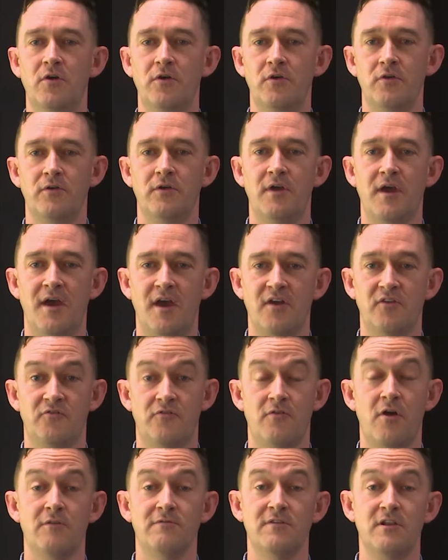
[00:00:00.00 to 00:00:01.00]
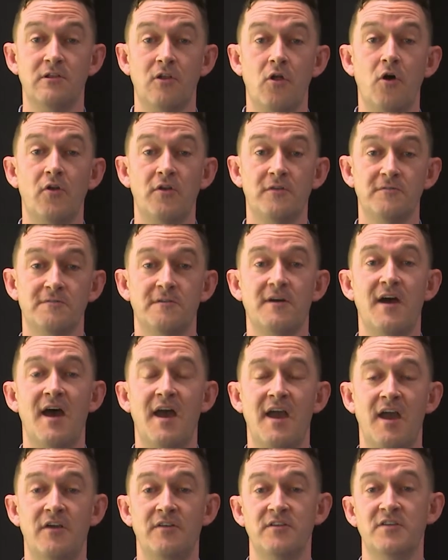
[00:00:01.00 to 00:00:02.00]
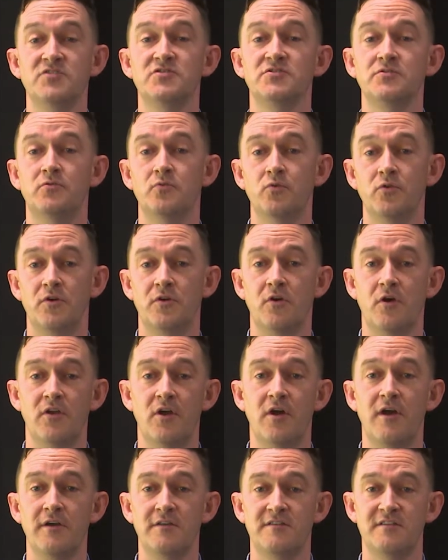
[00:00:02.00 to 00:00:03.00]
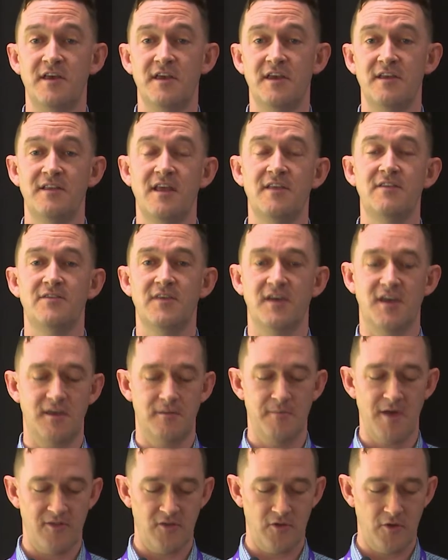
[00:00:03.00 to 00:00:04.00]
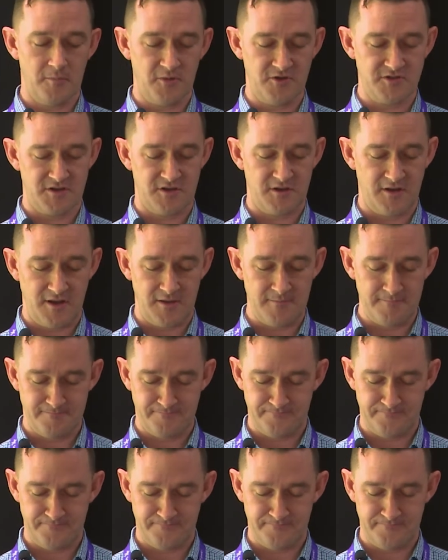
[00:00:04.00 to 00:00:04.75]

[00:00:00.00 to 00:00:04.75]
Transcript: who drove a lot of our initial work on IoT and thinking about the opportunity.